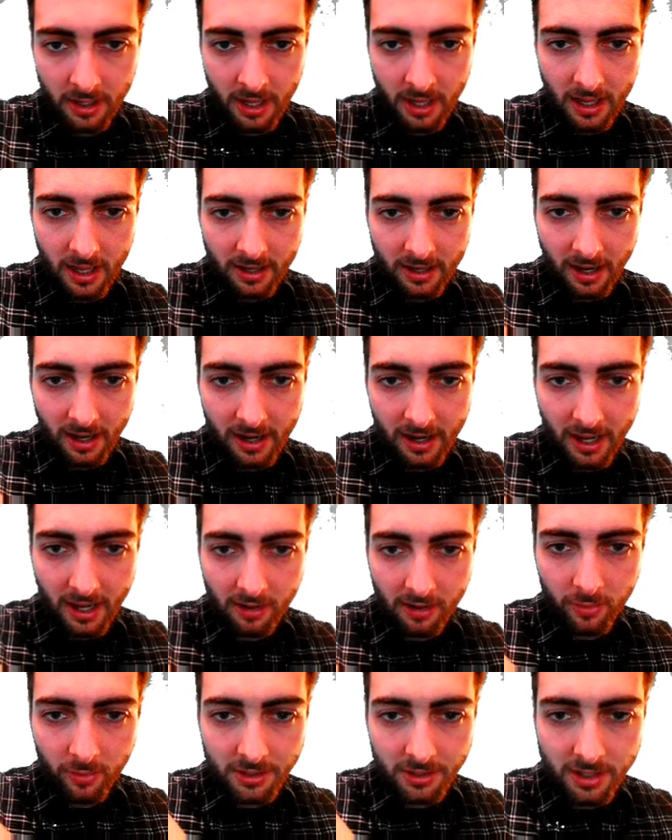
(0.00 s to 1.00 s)
That
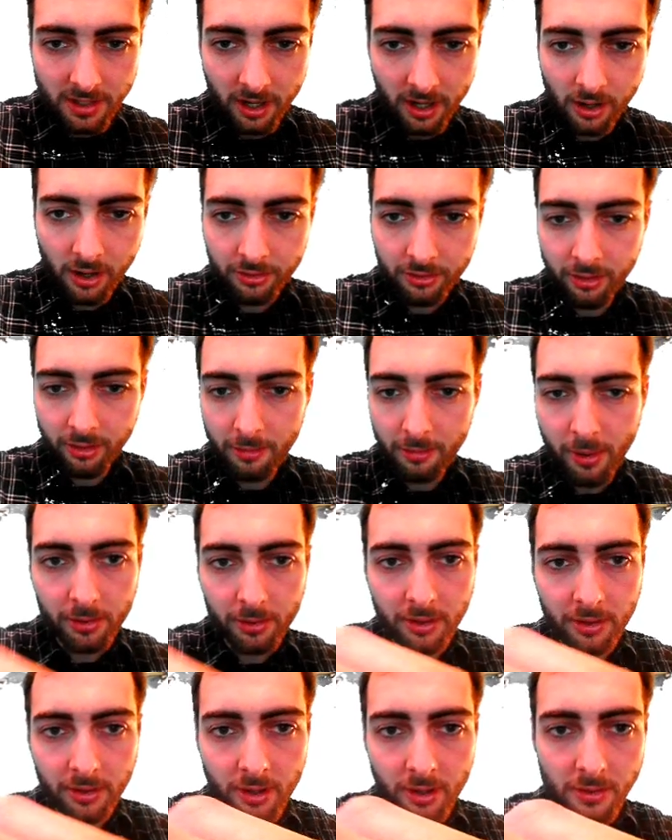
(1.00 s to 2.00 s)
-1 is going to go through to
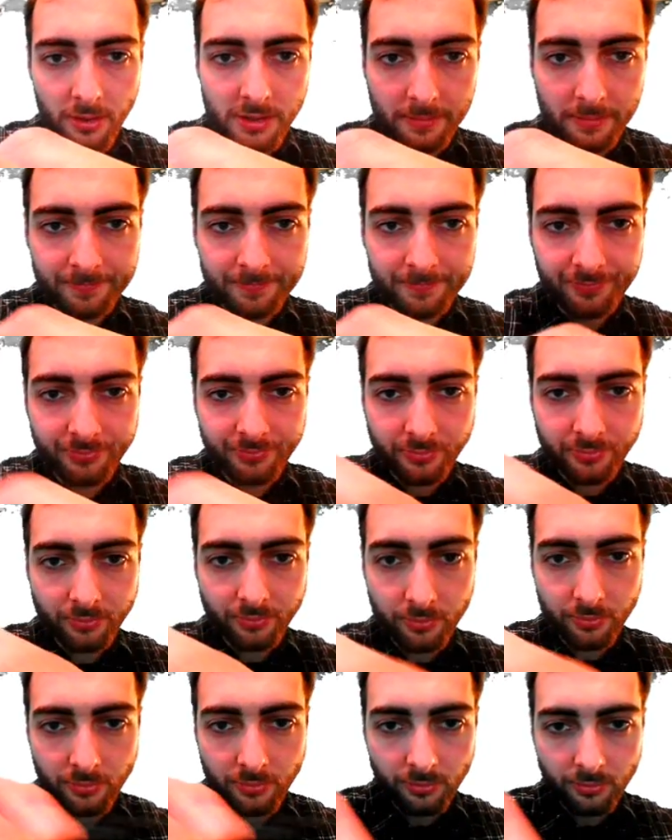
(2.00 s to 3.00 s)
both of those.
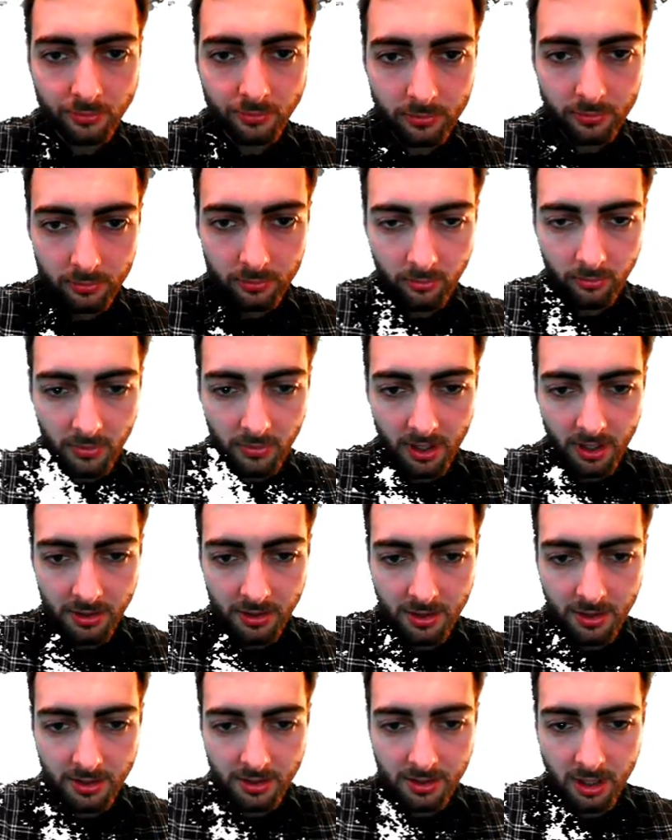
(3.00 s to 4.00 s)

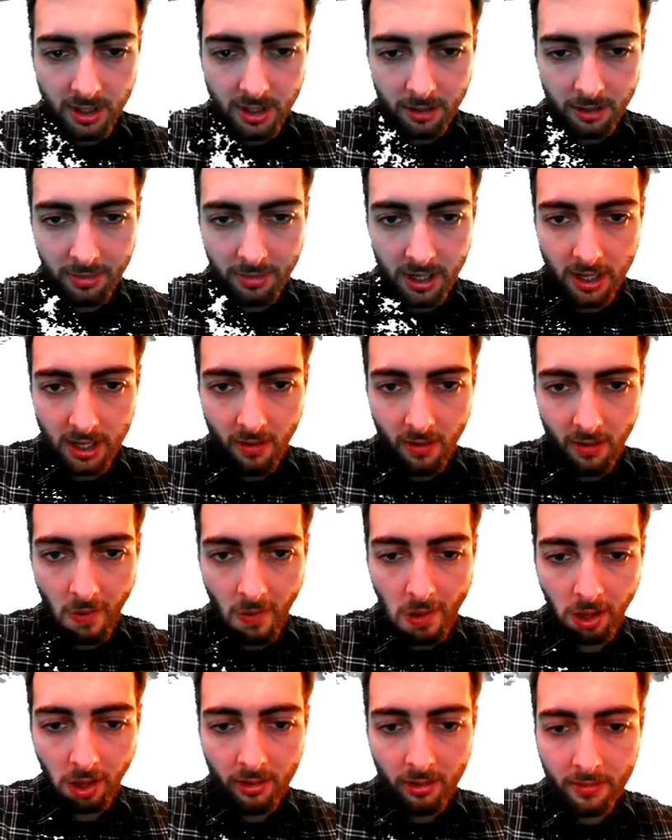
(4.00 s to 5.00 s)
So this is going to be
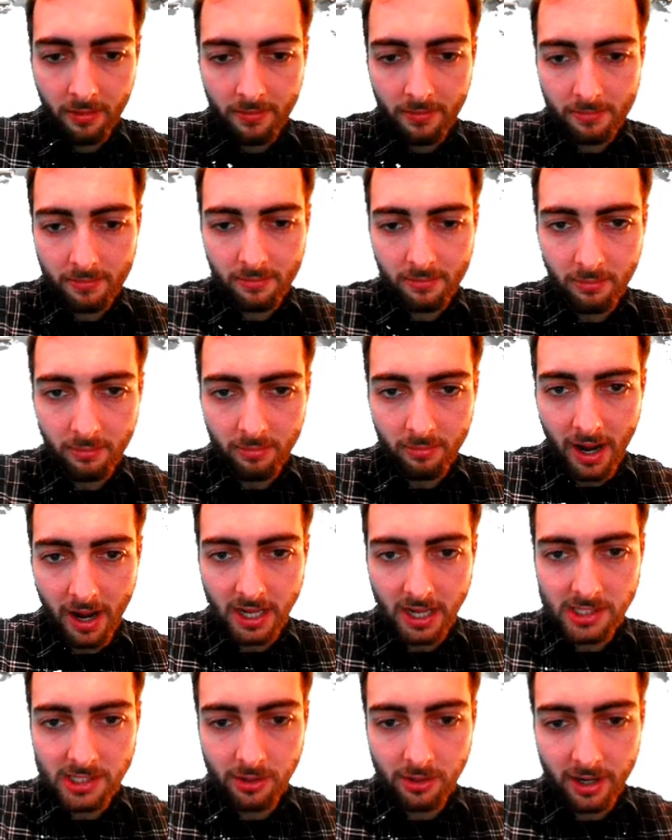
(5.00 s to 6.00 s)

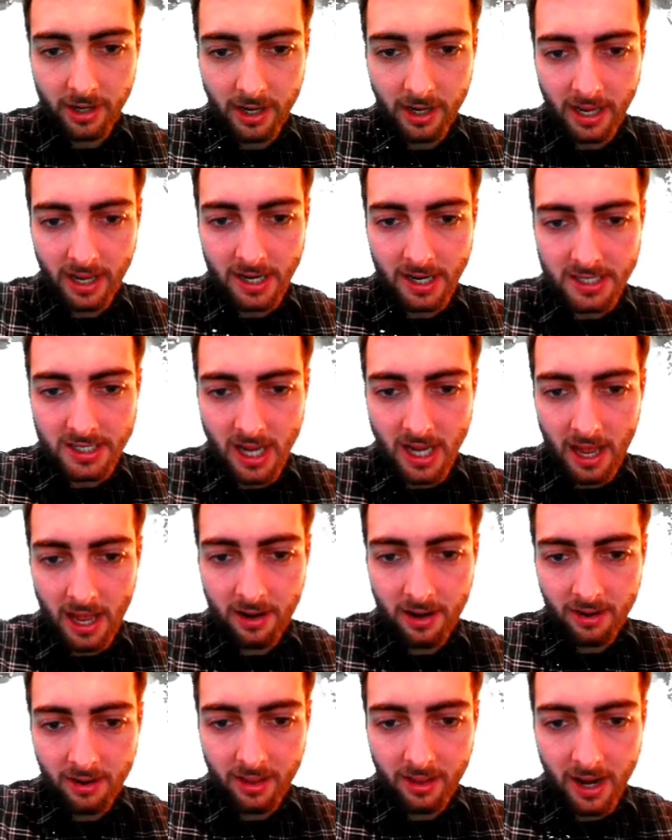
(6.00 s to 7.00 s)
bracket. So you're going to get
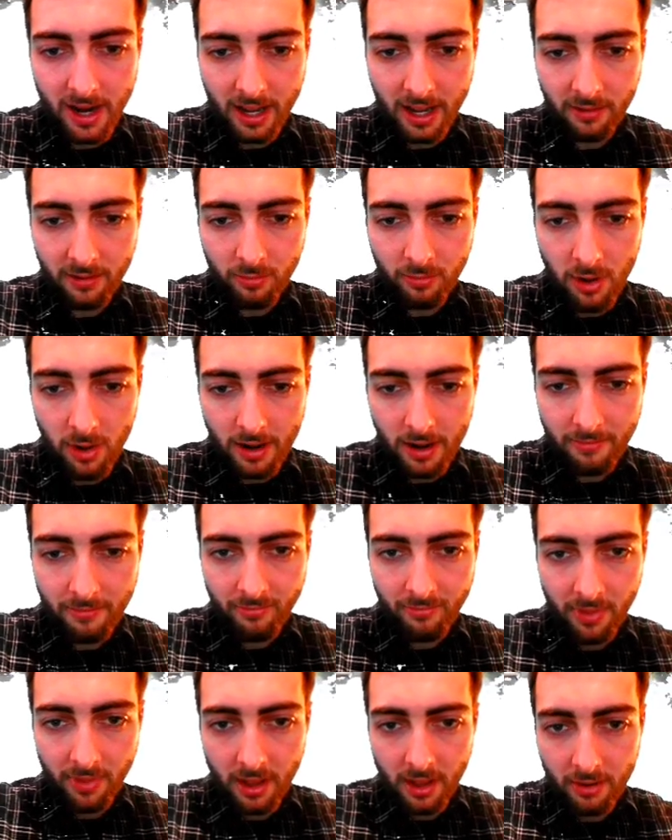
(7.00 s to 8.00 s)
10 to the -1, right?
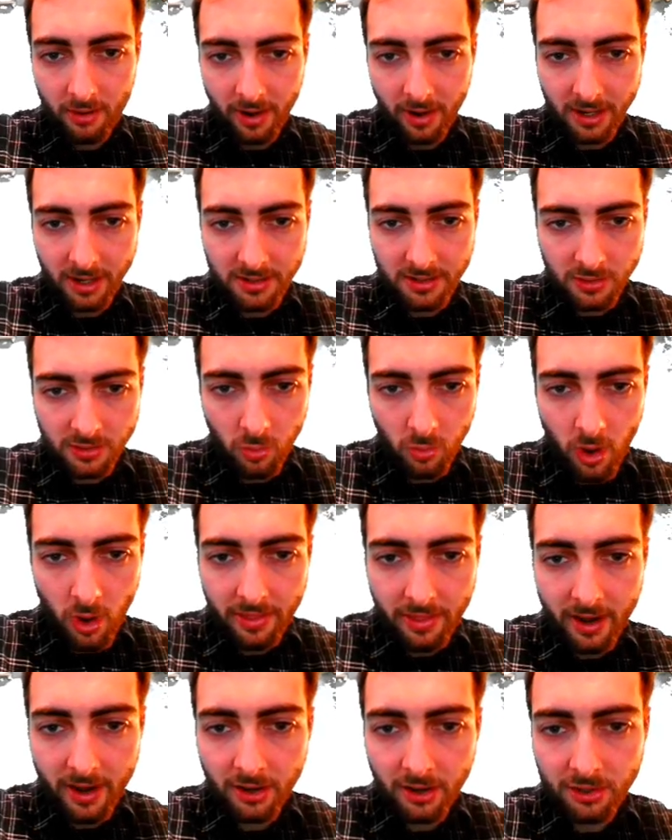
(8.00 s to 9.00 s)
Because there's a 1 there.